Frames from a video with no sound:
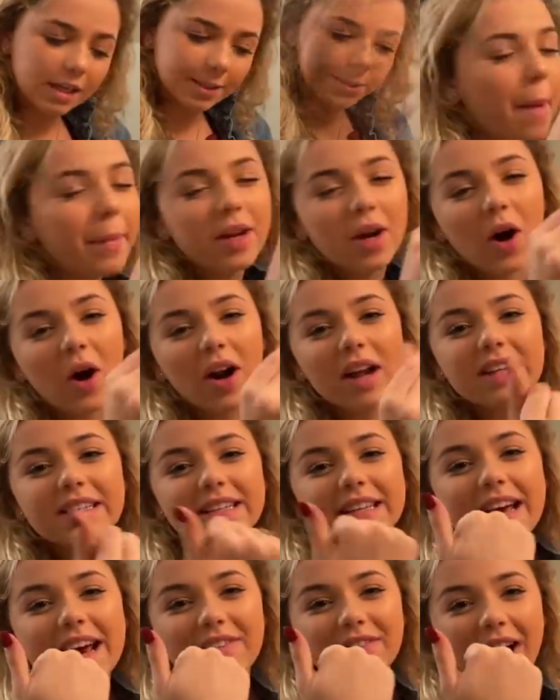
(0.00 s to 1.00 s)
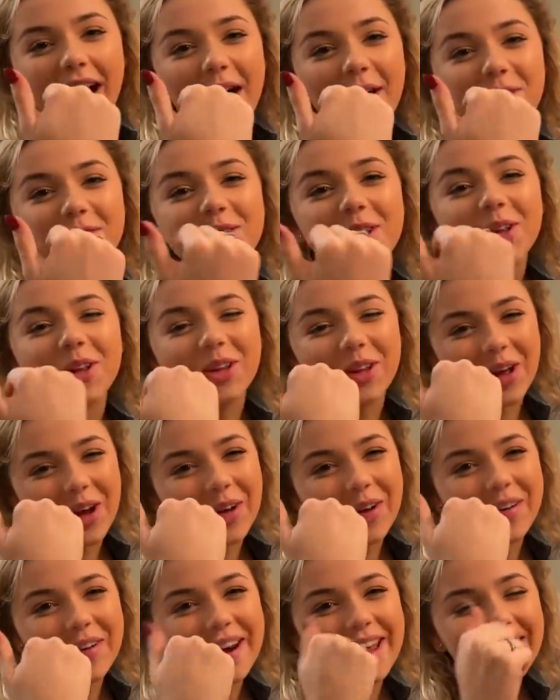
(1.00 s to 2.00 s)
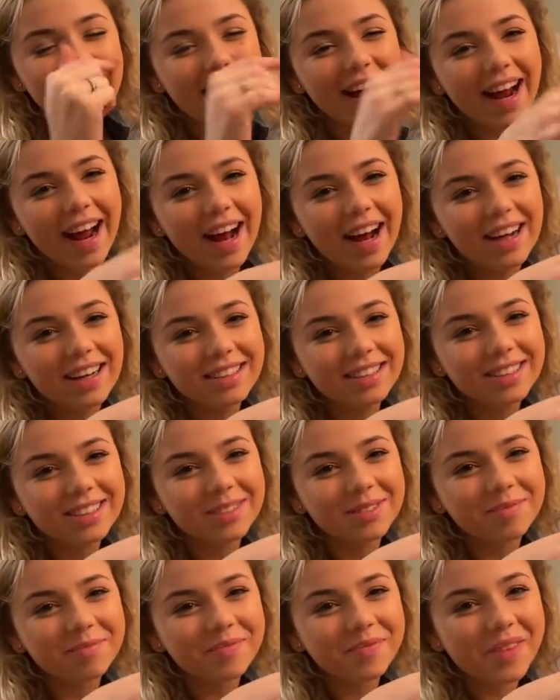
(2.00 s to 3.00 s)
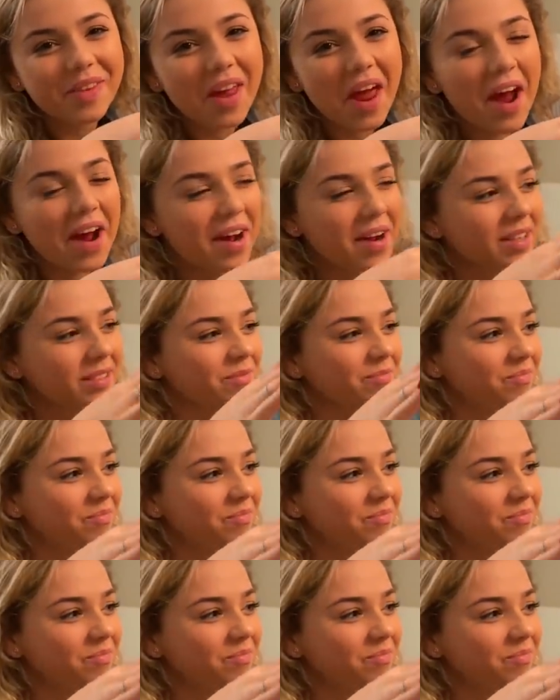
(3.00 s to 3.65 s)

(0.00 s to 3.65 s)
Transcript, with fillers: I mean, honestly, if I was alone in that house, like...